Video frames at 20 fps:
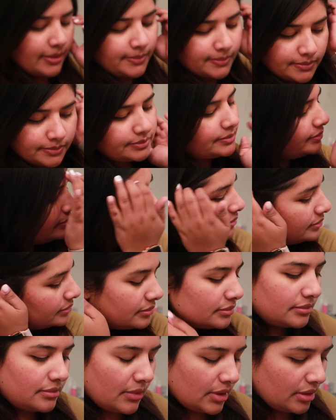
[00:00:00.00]
one, as you can
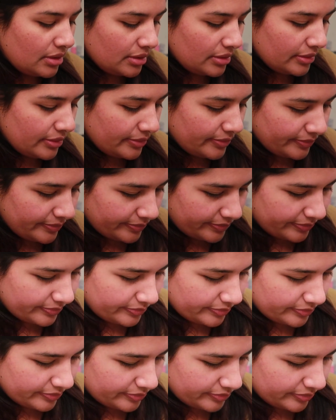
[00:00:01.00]
see, has a lot of
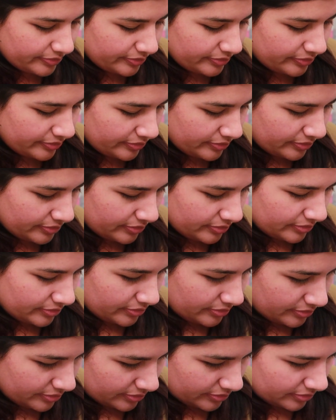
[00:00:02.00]
moisture in it.
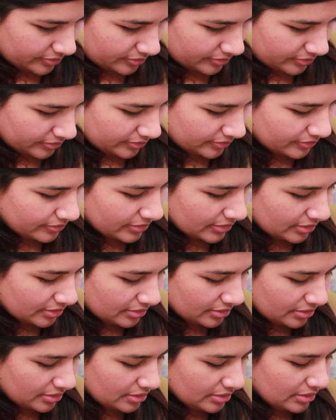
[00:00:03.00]
So
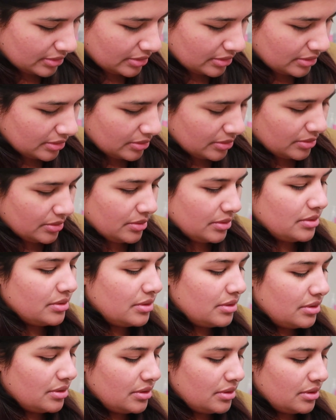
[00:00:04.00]

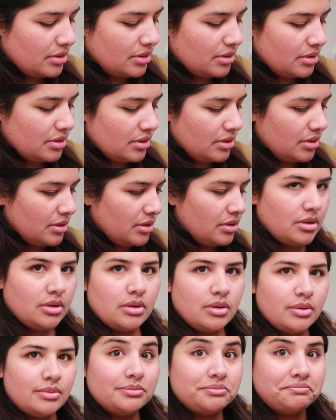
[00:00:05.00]
what I do
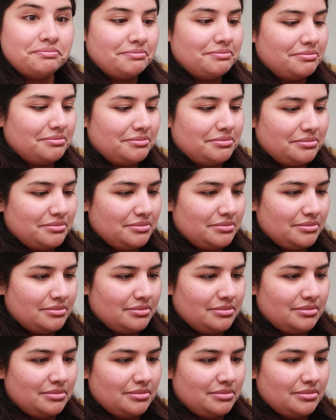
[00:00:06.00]
is I